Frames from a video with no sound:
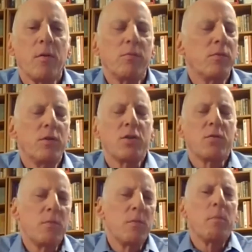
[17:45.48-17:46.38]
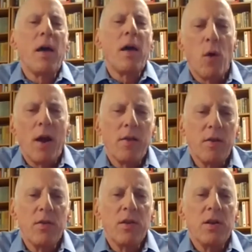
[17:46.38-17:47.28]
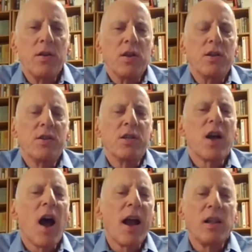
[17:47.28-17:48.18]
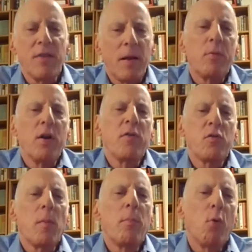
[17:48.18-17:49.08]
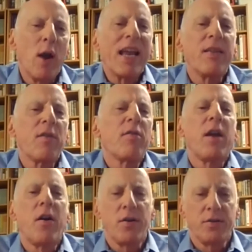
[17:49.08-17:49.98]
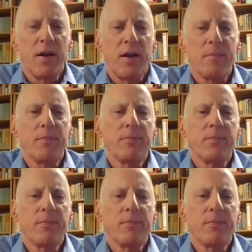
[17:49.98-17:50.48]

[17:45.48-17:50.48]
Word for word: So just by the way, the title of that brief is called "Breaking the Stereotype."